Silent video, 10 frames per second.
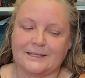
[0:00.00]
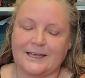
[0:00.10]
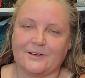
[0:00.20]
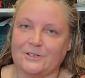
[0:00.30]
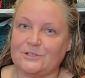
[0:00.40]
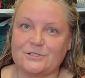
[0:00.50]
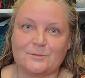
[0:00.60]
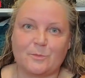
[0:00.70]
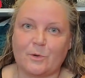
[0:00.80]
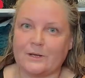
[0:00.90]
cow, you
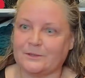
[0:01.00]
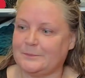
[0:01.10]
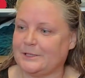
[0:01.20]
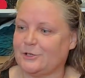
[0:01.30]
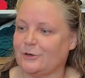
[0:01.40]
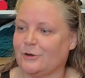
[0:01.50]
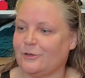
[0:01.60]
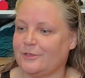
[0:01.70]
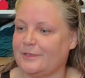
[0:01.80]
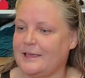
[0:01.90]
spoiled me, girl.
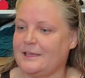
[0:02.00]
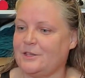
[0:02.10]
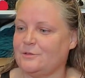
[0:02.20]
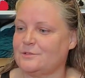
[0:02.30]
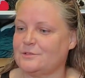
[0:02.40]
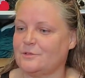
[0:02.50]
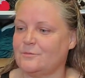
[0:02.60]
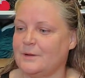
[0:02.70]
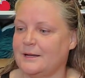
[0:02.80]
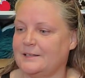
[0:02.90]
Thank you so
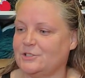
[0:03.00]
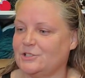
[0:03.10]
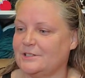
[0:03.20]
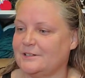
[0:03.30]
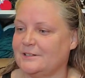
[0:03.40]
much.